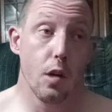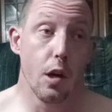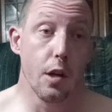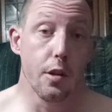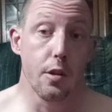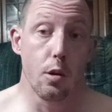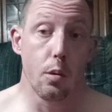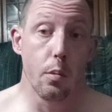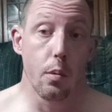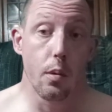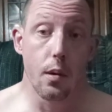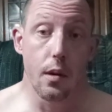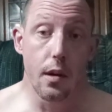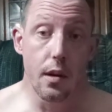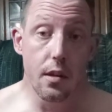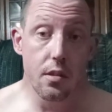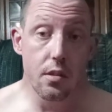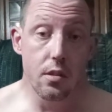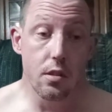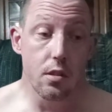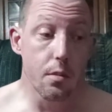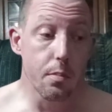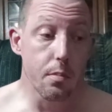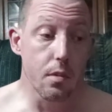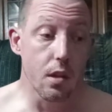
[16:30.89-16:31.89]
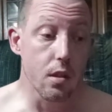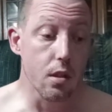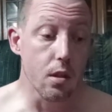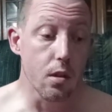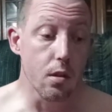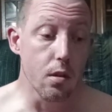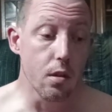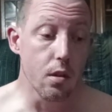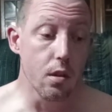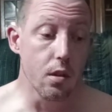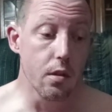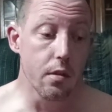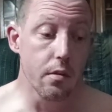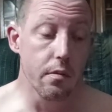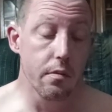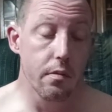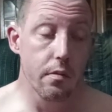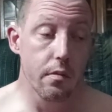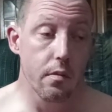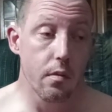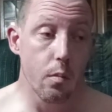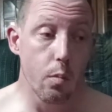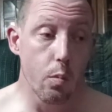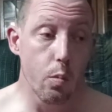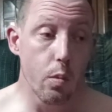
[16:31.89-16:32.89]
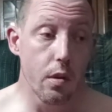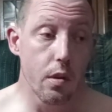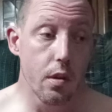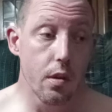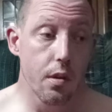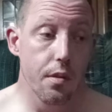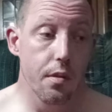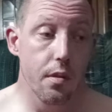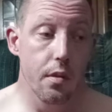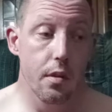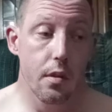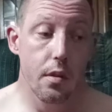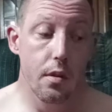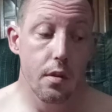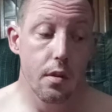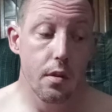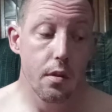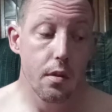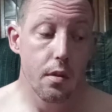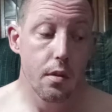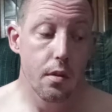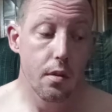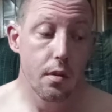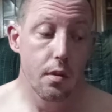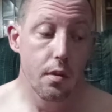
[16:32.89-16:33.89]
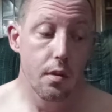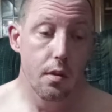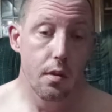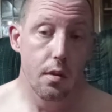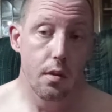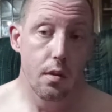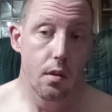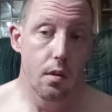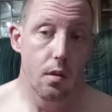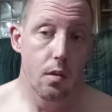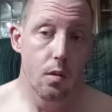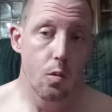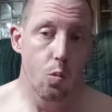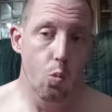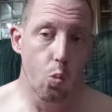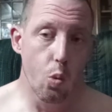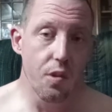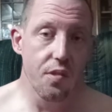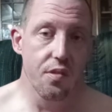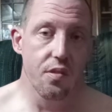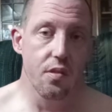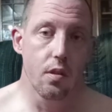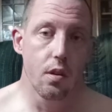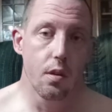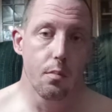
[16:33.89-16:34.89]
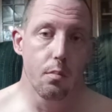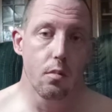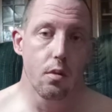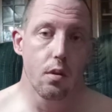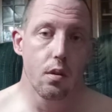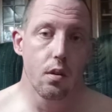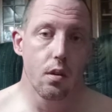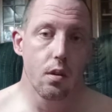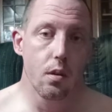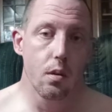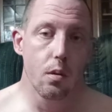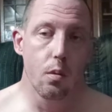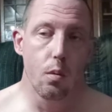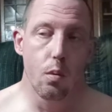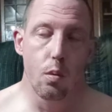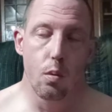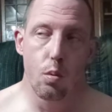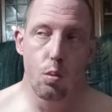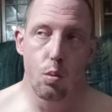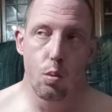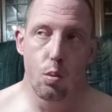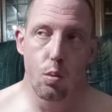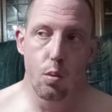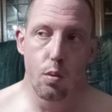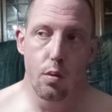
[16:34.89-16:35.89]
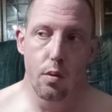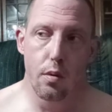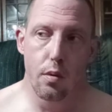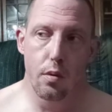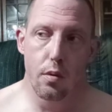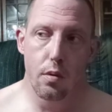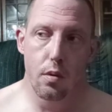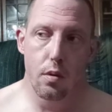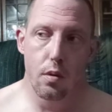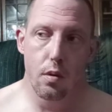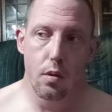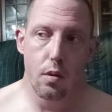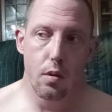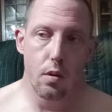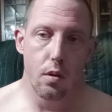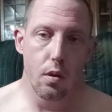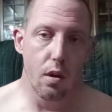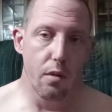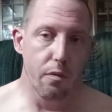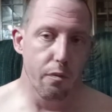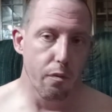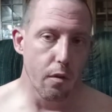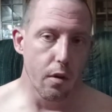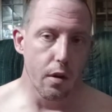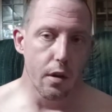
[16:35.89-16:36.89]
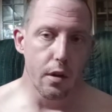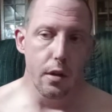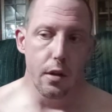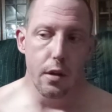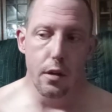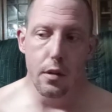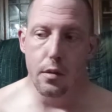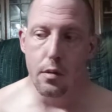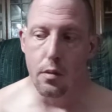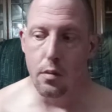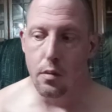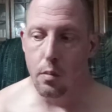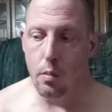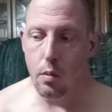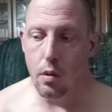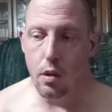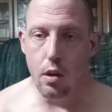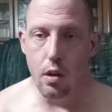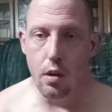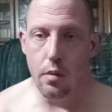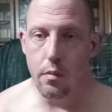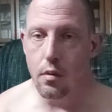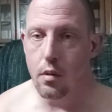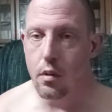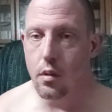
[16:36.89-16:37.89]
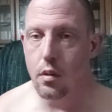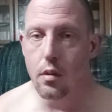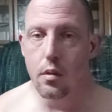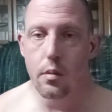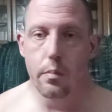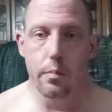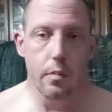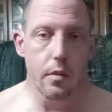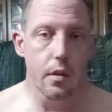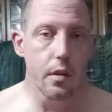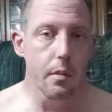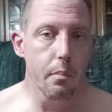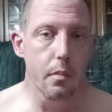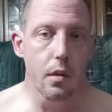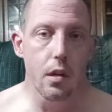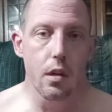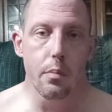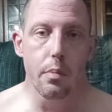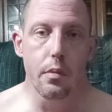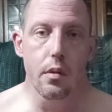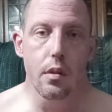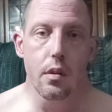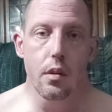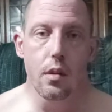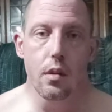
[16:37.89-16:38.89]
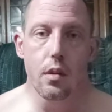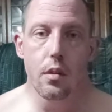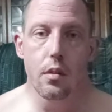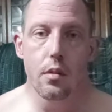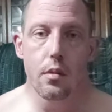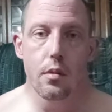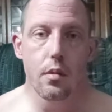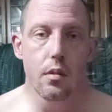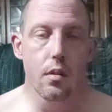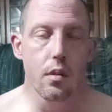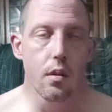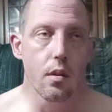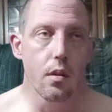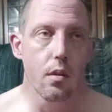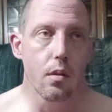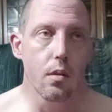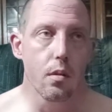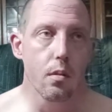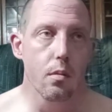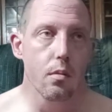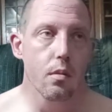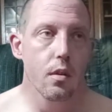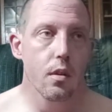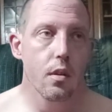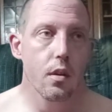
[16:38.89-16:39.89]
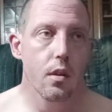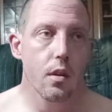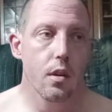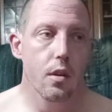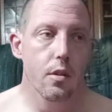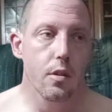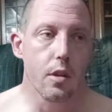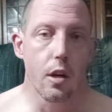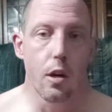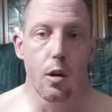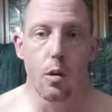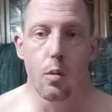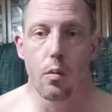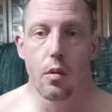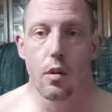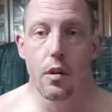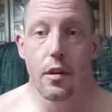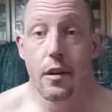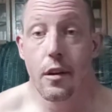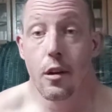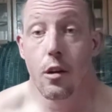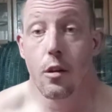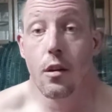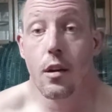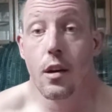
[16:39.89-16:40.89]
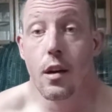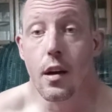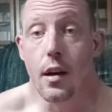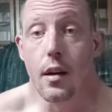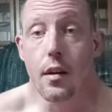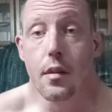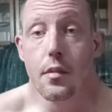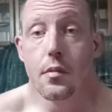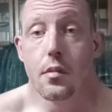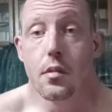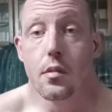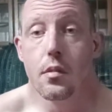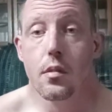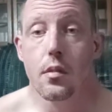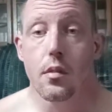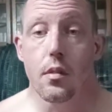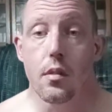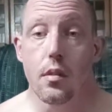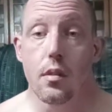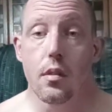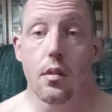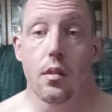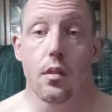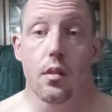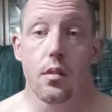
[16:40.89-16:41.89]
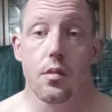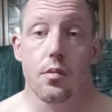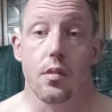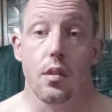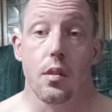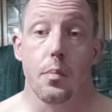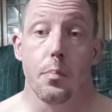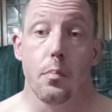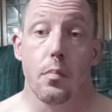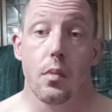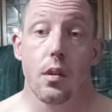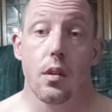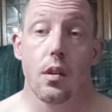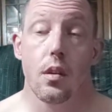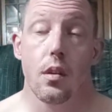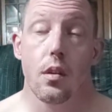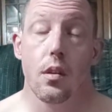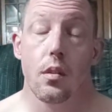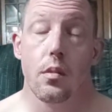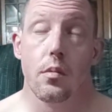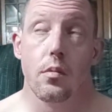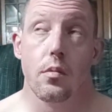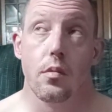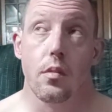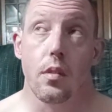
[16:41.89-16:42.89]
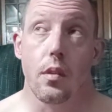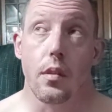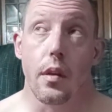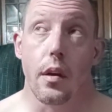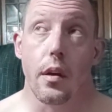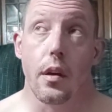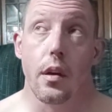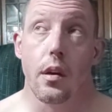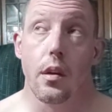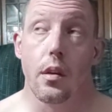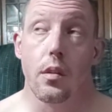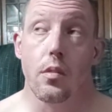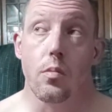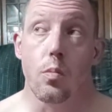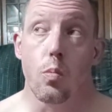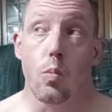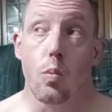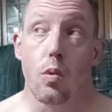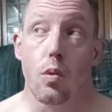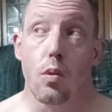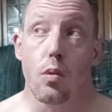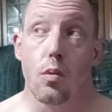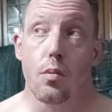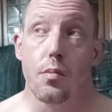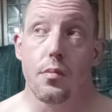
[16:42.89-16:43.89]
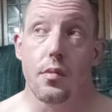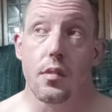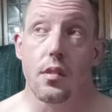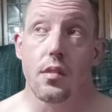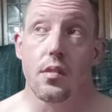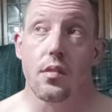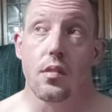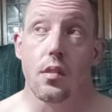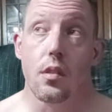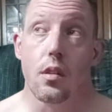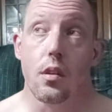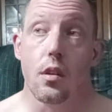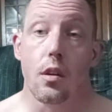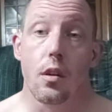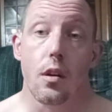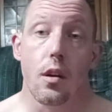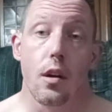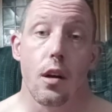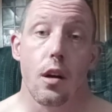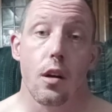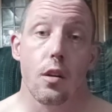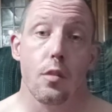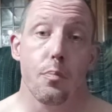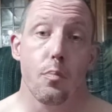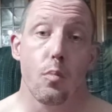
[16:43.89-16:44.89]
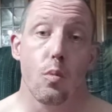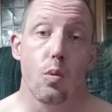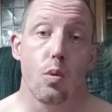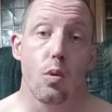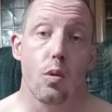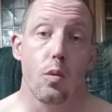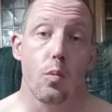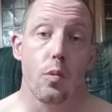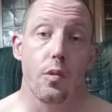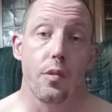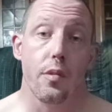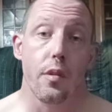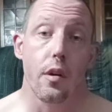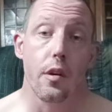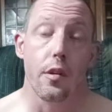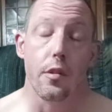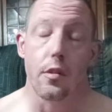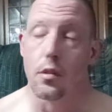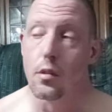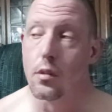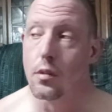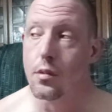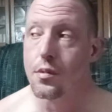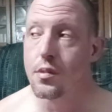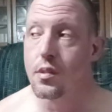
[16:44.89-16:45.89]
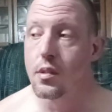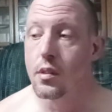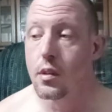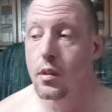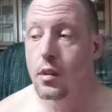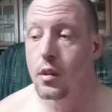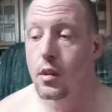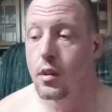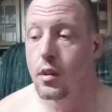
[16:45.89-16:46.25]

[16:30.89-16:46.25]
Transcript: in the relationship that they're with someone or a friend or whatever it may be. You know, they don't want to interact, and to me, today's world needs to interact more with others